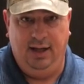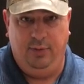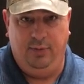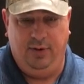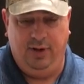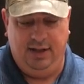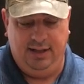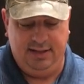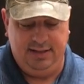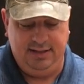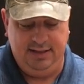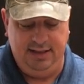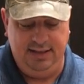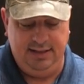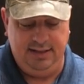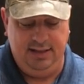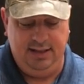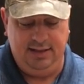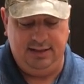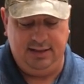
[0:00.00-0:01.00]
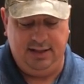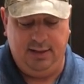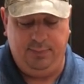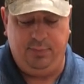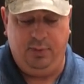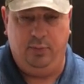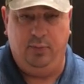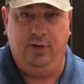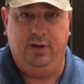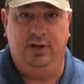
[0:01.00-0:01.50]
We're gonna season this
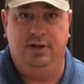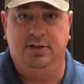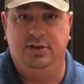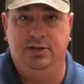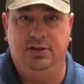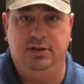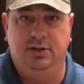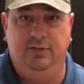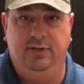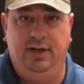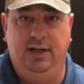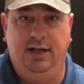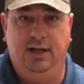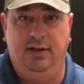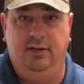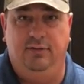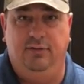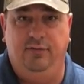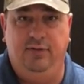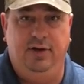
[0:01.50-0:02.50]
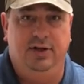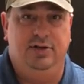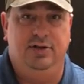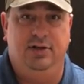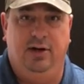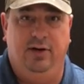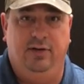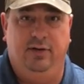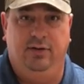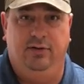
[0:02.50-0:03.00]
up and we're gonna sous vide it and finish
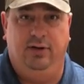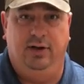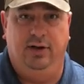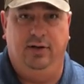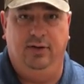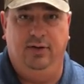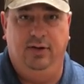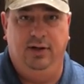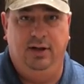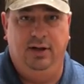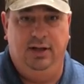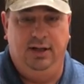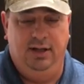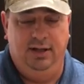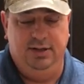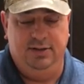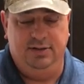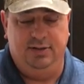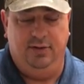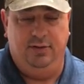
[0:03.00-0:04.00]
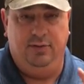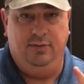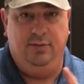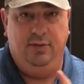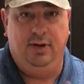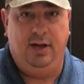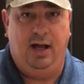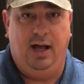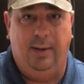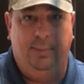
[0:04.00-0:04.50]
it on the grill. So
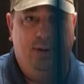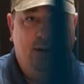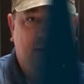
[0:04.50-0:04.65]
I'll